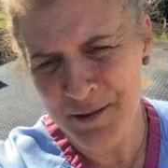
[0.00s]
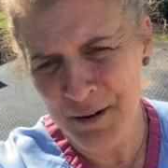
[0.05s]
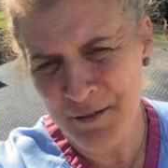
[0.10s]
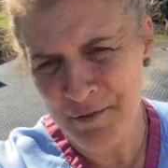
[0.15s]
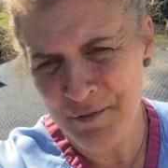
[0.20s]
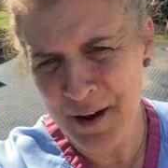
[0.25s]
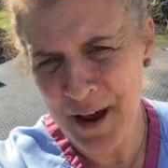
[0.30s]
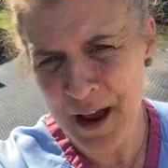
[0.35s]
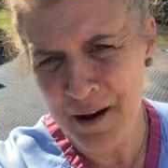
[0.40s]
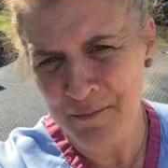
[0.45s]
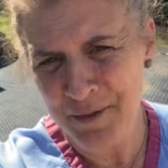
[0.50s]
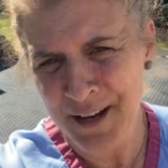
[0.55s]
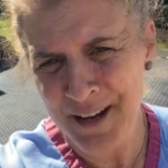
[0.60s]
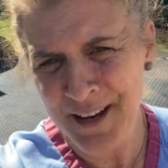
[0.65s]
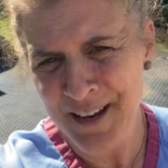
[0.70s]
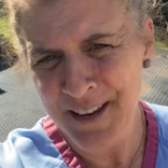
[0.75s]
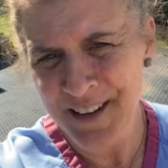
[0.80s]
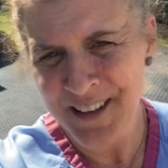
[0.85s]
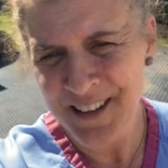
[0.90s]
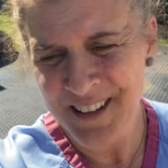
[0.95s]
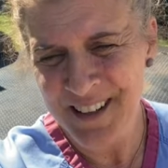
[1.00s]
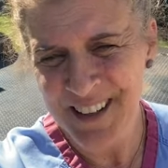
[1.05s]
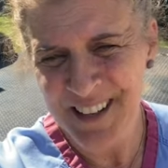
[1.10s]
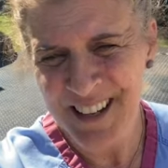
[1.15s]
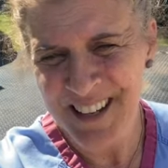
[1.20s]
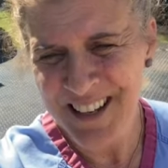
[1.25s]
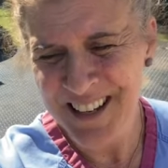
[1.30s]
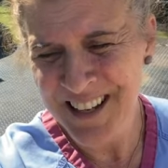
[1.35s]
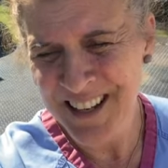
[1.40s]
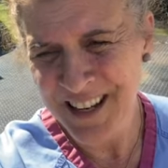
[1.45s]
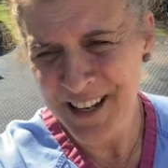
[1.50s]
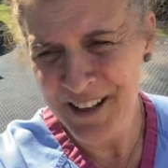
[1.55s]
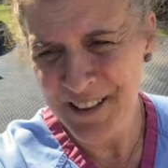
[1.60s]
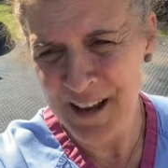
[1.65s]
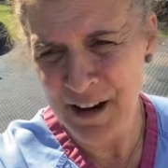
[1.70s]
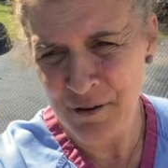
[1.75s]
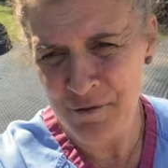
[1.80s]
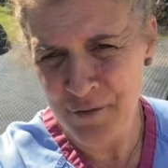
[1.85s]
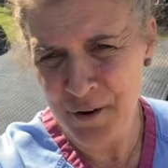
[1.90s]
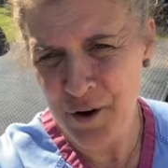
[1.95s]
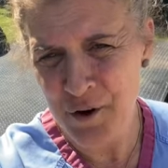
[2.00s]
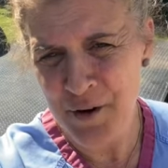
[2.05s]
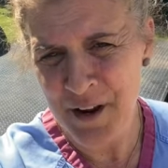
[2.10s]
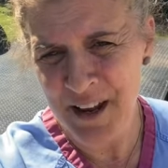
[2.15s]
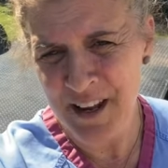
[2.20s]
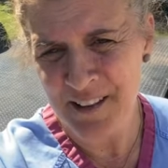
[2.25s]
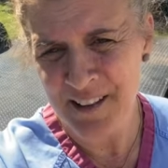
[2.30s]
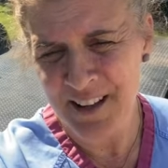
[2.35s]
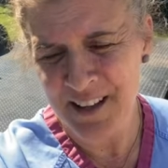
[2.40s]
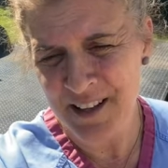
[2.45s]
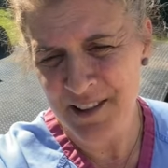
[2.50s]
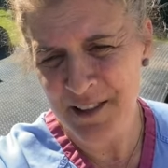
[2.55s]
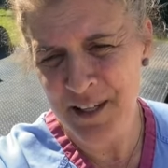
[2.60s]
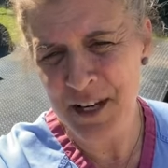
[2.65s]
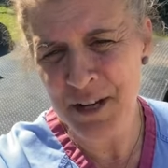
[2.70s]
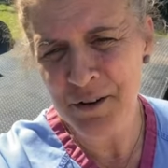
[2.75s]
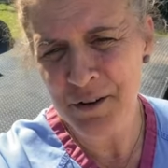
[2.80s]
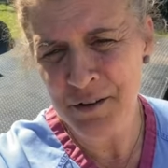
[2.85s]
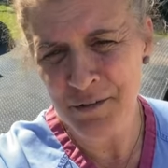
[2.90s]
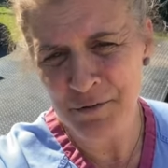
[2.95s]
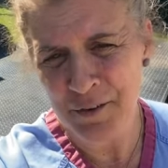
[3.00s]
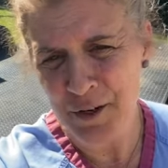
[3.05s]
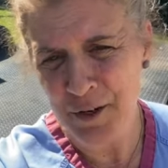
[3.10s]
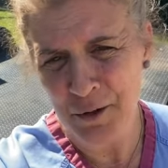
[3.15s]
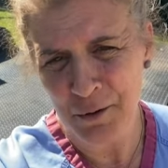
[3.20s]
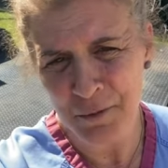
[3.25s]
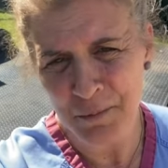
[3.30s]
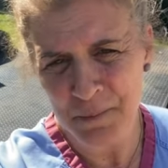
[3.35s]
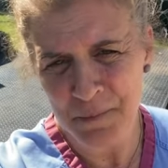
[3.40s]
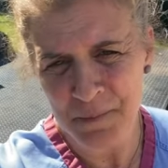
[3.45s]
my family that are voting and that continue to vote.